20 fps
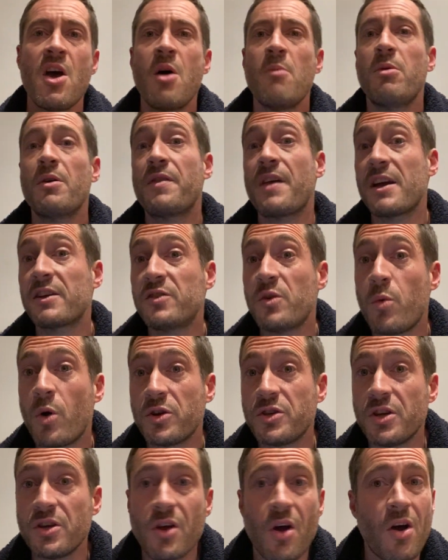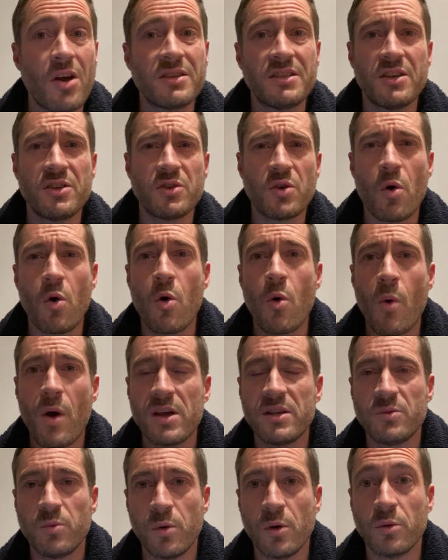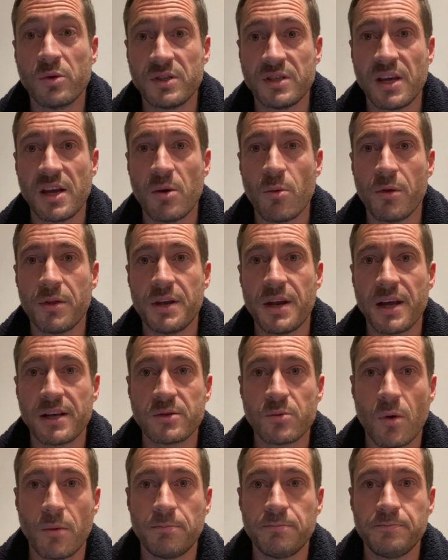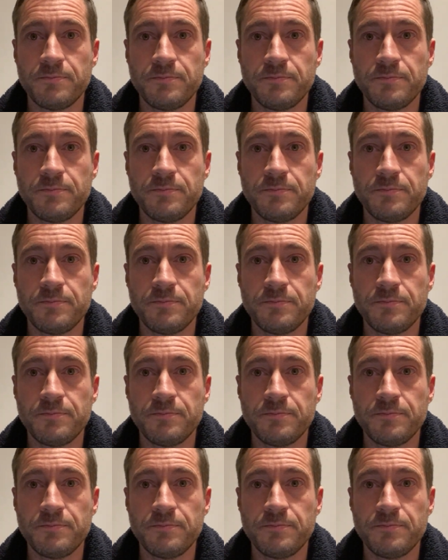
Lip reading: But thanks for watching, guys, and as always, we'll see you on the next one.